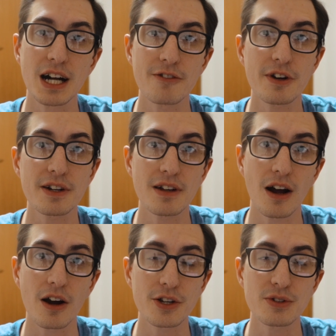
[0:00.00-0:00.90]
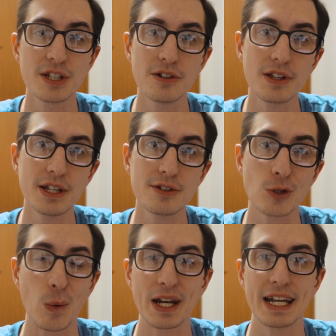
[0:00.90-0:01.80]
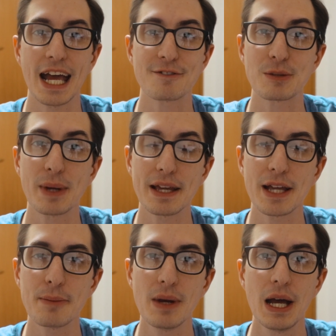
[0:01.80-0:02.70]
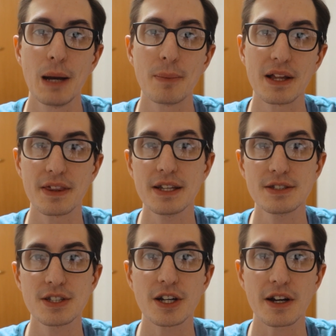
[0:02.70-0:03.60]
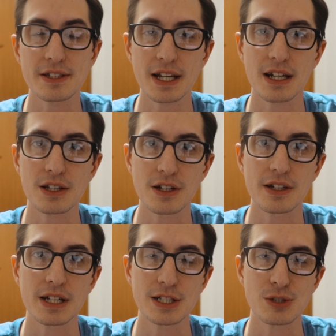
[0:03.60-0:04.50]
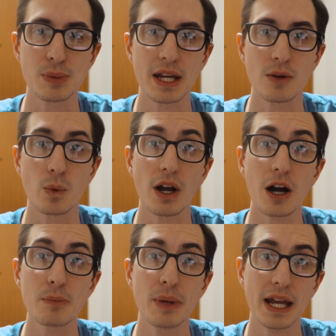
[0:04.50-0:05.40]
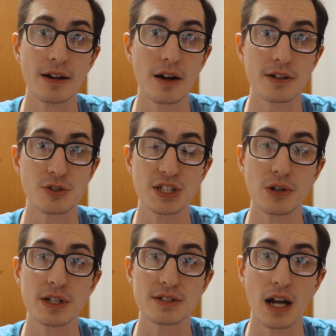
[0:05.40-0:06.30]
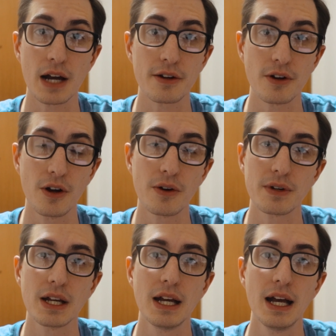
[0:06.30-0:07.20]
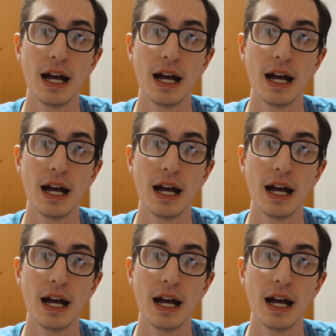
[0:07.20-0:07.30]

covered our utilities, so we didn't have to pay them. But this year, our second year in Japan, we are paying our utilities on our own.